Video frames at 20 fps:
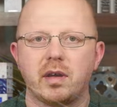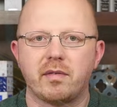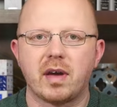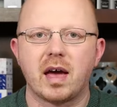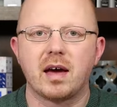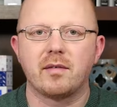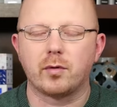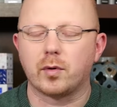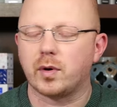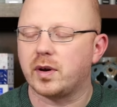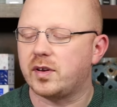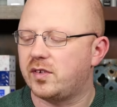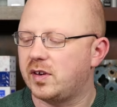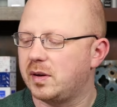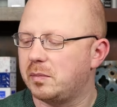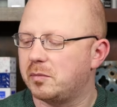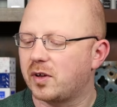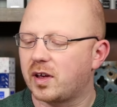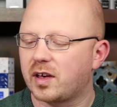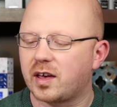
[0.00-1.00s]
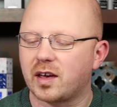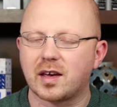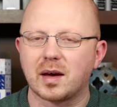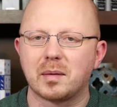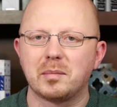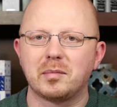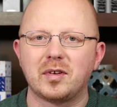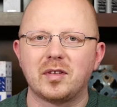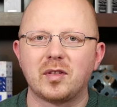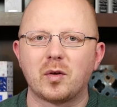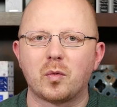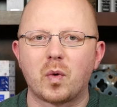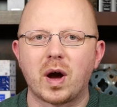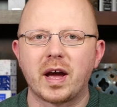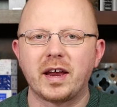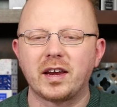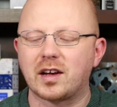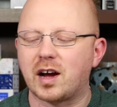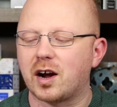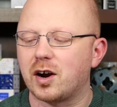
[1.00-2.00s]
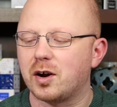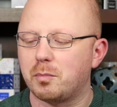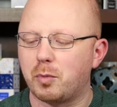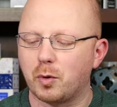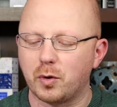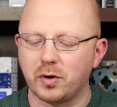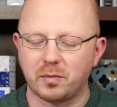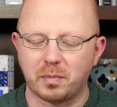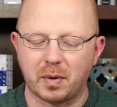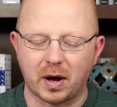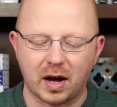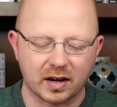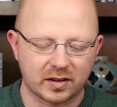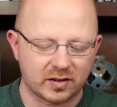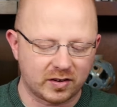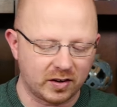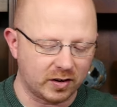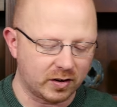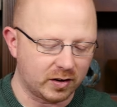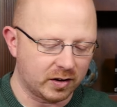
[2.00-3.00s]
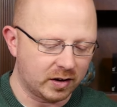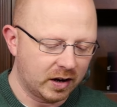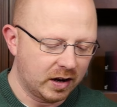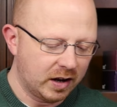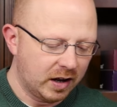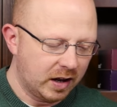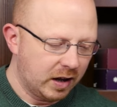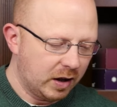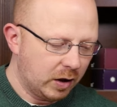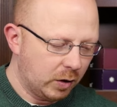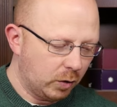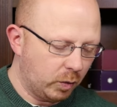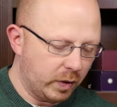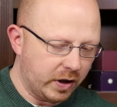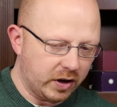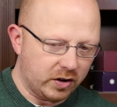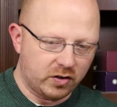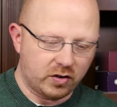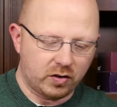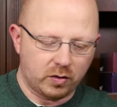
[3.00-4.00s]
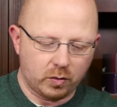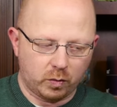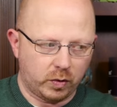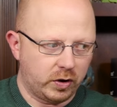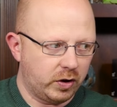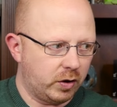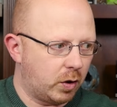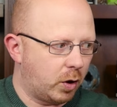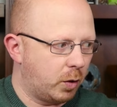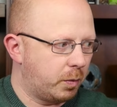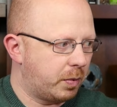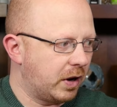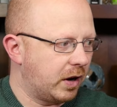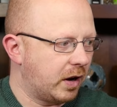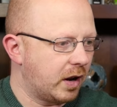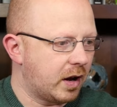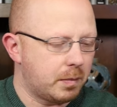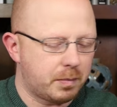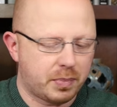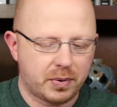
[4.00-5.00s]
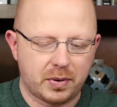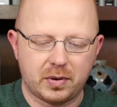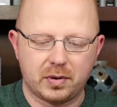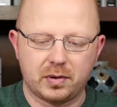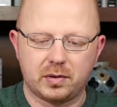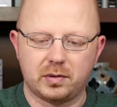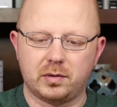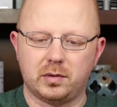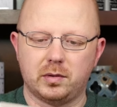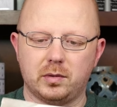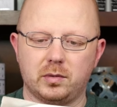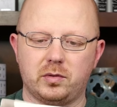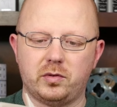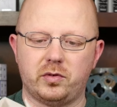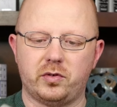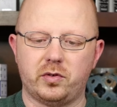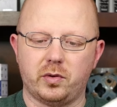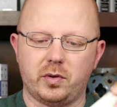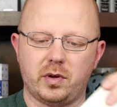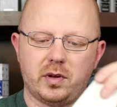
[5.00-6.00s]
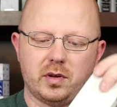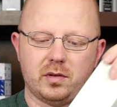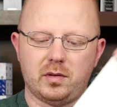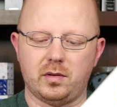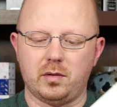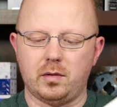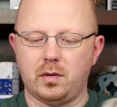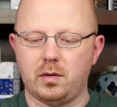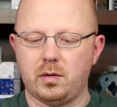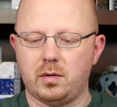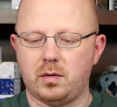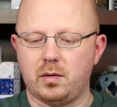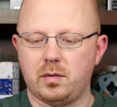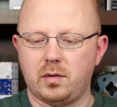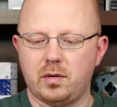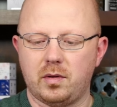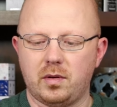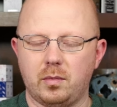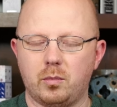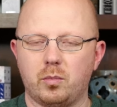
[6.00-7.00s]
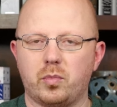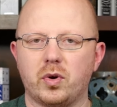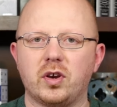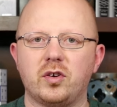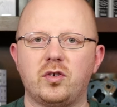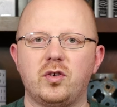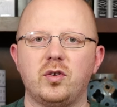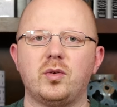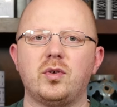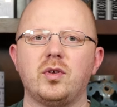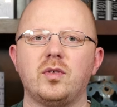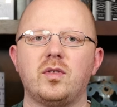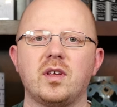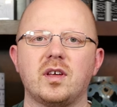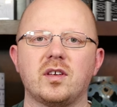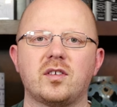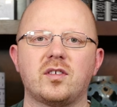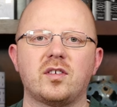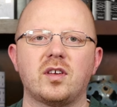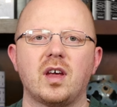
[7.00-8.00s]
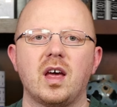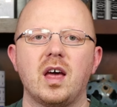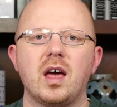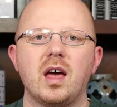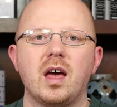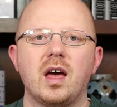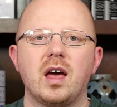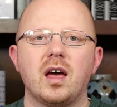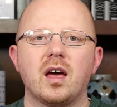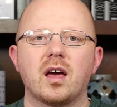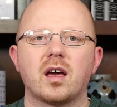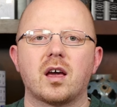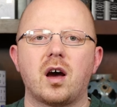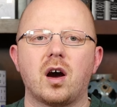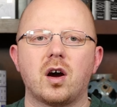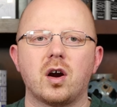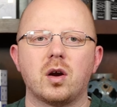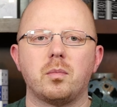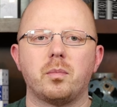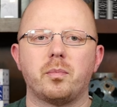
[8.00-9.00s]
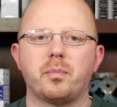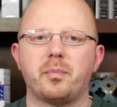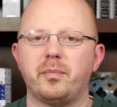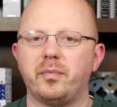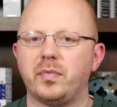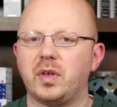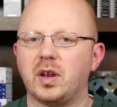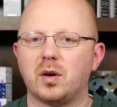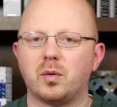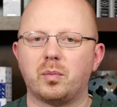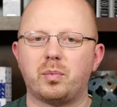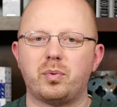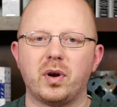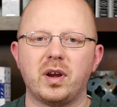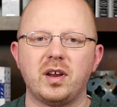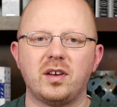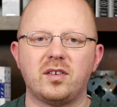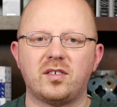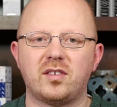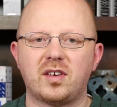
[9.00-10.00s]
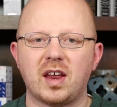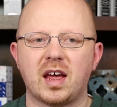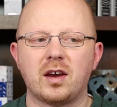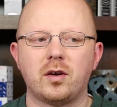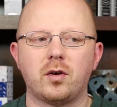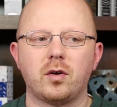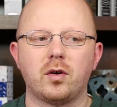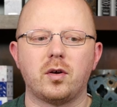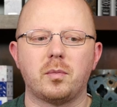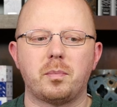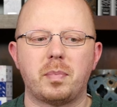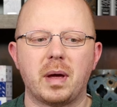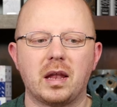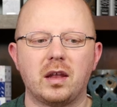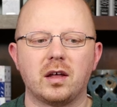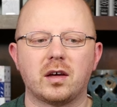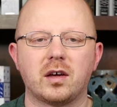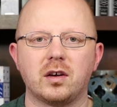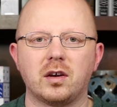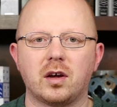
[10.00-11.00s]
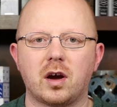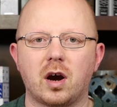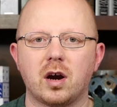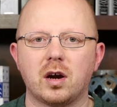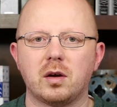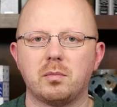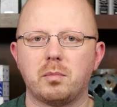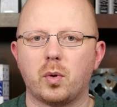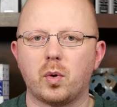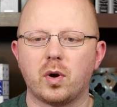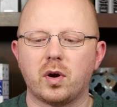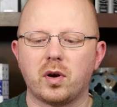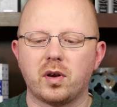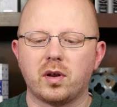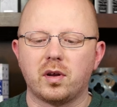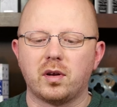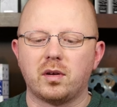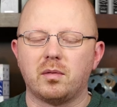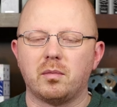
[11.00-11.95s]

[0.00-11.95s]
of ever, it seems like, it comes in the white cardboard box here, which when you open it up, I'll show you, brings you to this card, you know, pretty standard Pelikan cardboard